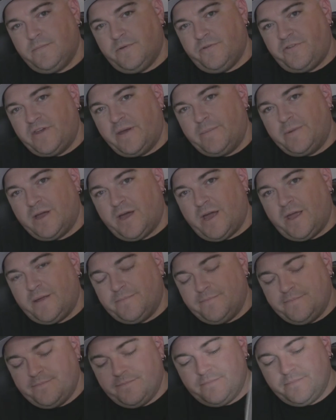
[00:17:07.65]
Gemini
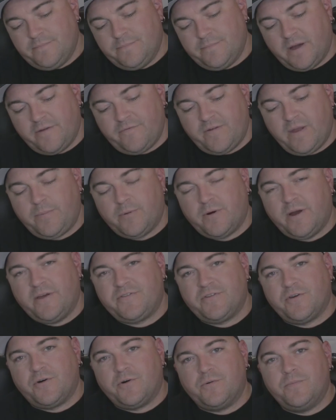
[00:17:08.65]
by
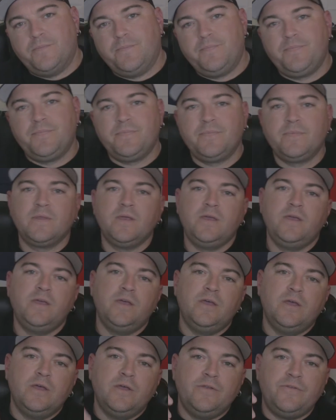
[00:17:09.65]
Vaporesso.
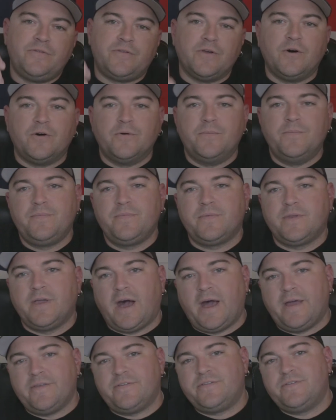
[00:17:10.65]
So,
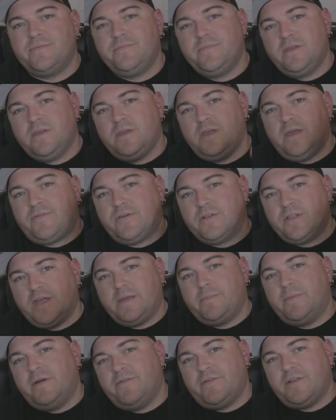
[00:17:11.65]
guys, if you
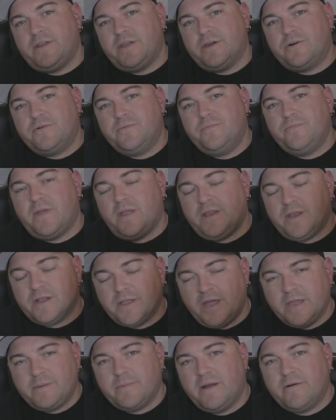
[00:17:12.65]
like my video and you
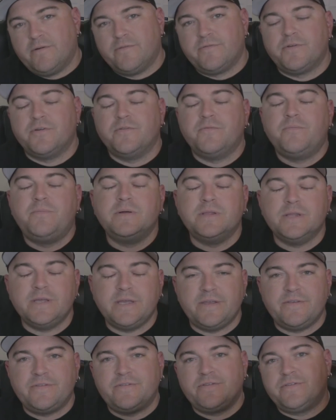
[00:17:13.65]
like my review,
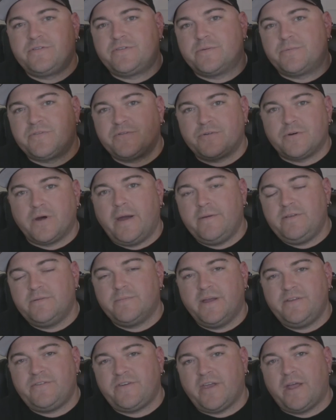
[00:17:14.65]
please subscribe to
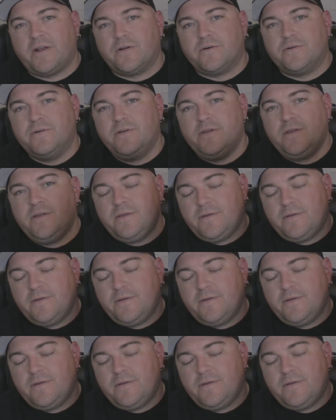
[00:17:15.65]
my channel,